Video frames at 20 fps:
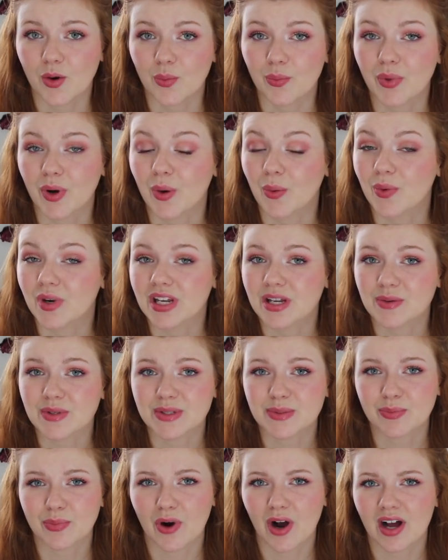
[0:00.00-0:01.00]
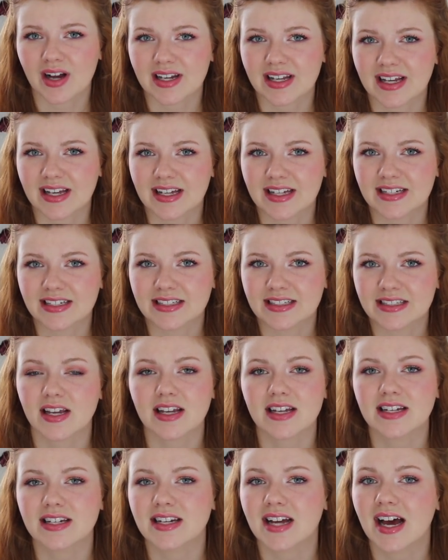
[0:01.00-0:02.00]
But when he was brought in,
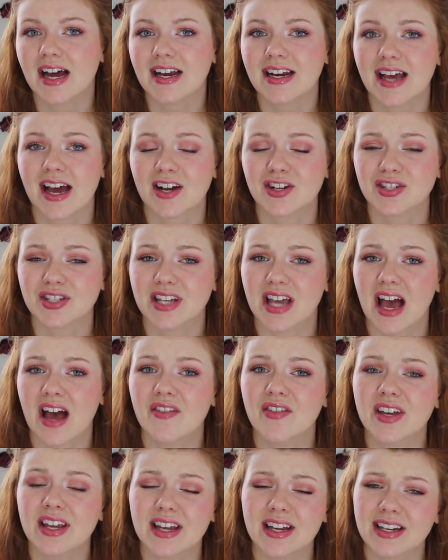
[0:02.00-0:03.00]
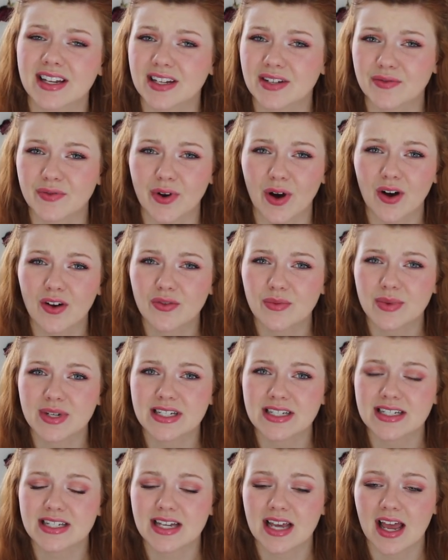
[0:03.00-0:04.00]
he denied actually having any
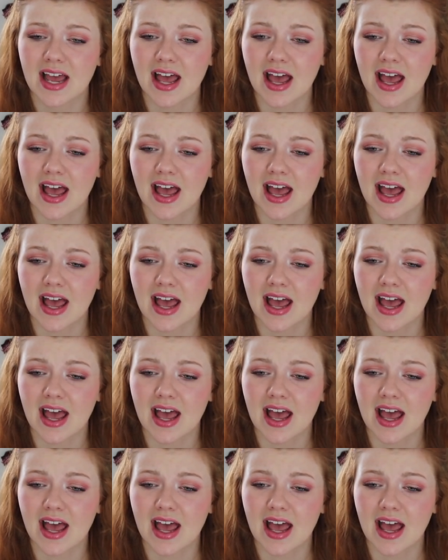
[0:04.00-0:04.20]
involvement,